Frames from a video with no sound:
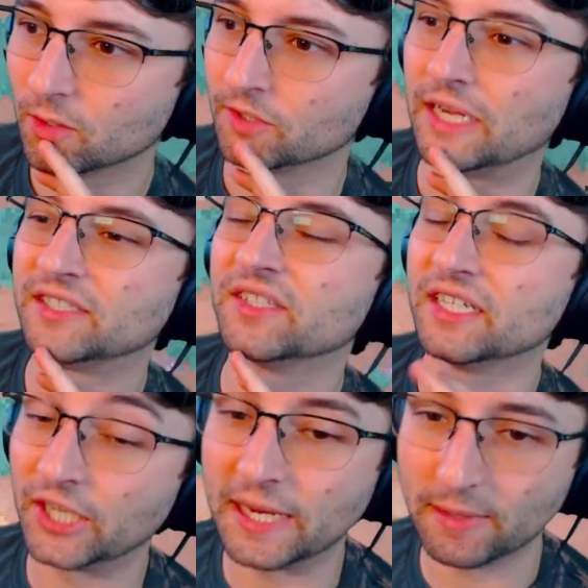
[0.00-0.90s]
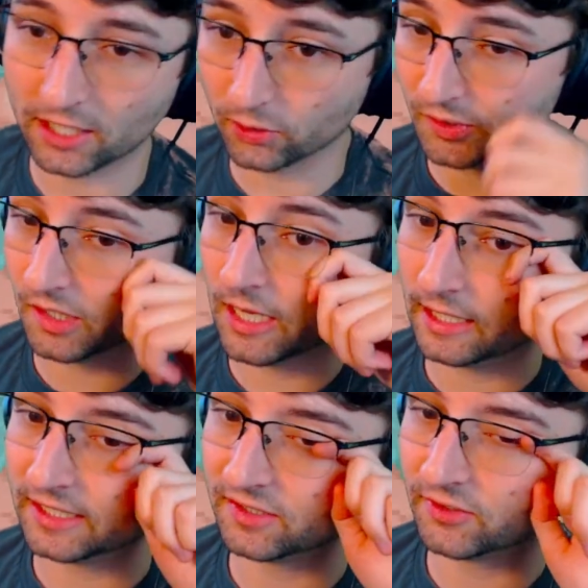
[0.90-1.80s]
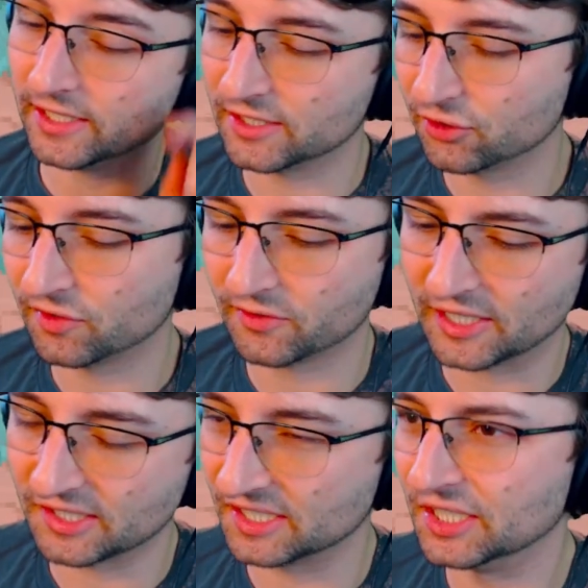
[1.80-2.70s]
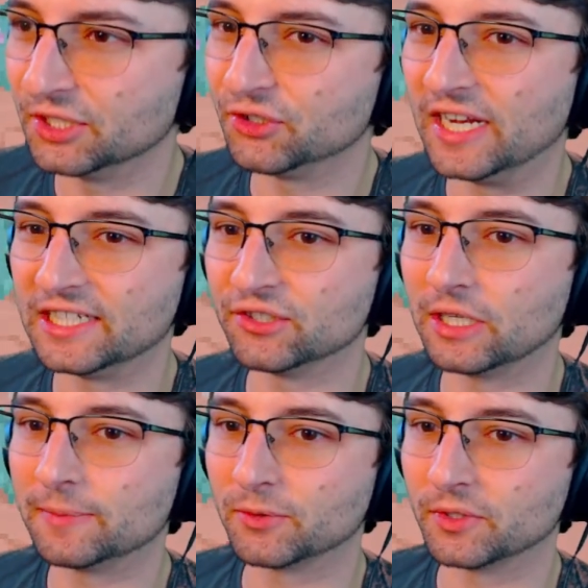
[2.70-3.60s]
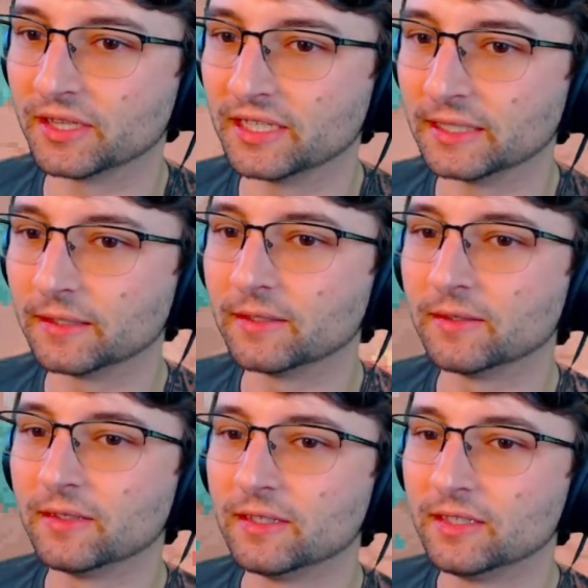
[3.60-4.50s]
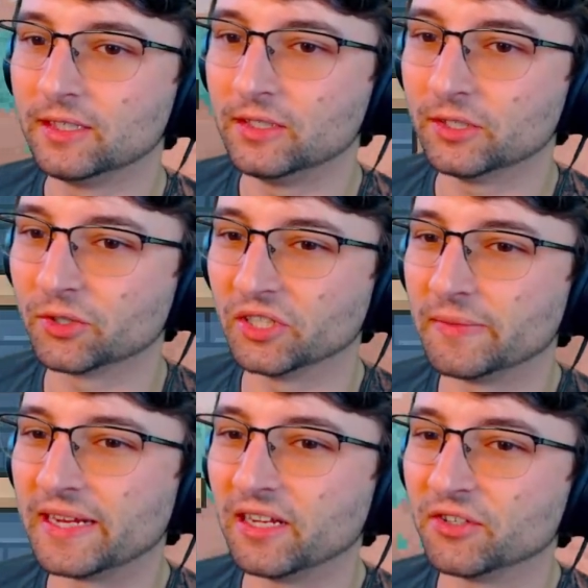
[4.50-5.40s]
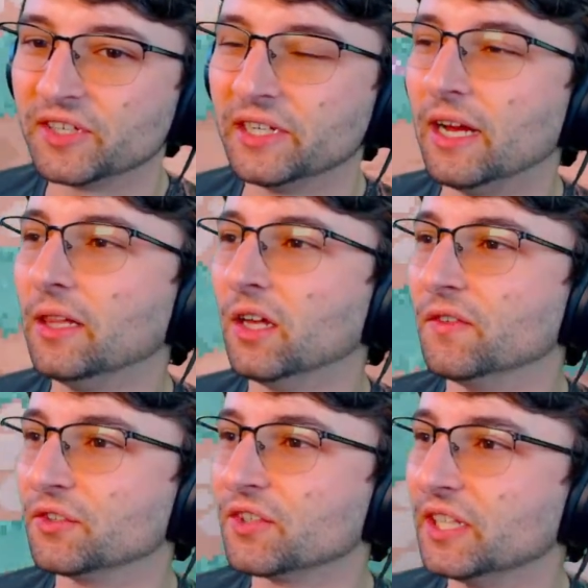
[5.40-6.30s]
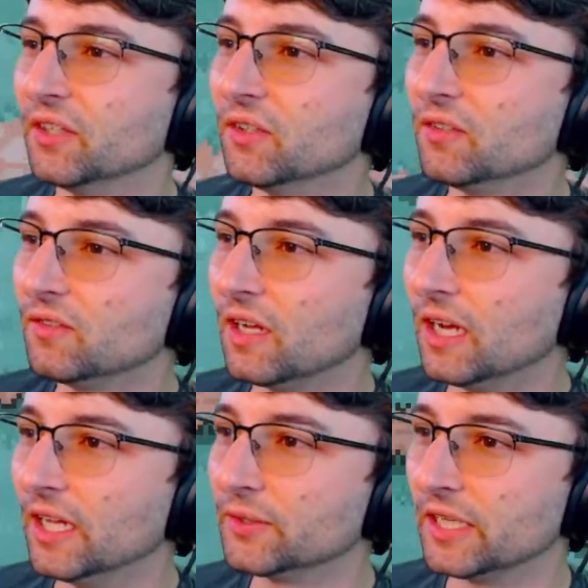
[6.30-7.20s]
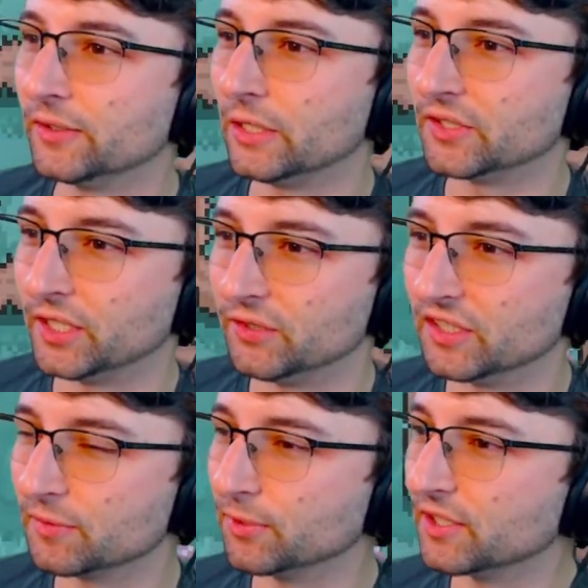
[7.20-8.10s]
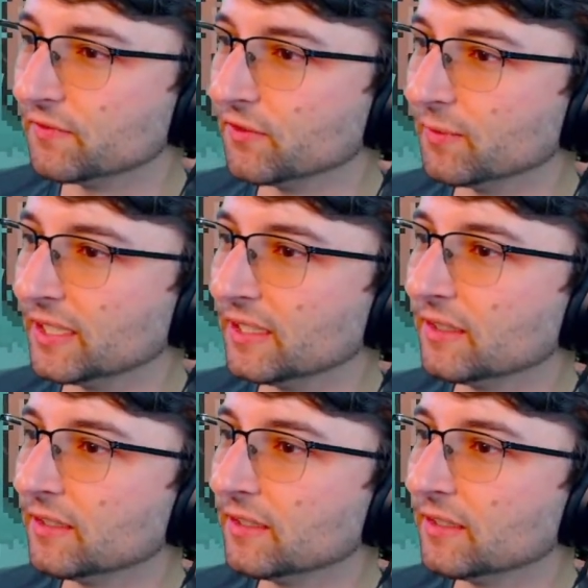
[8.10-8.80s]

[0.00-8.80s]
I should say GameMaker with a lot like Scratch. Scratch is another drag and drop sort of thing. You're currently making Undertale? I love Undertale. That was a huge inspiration for me.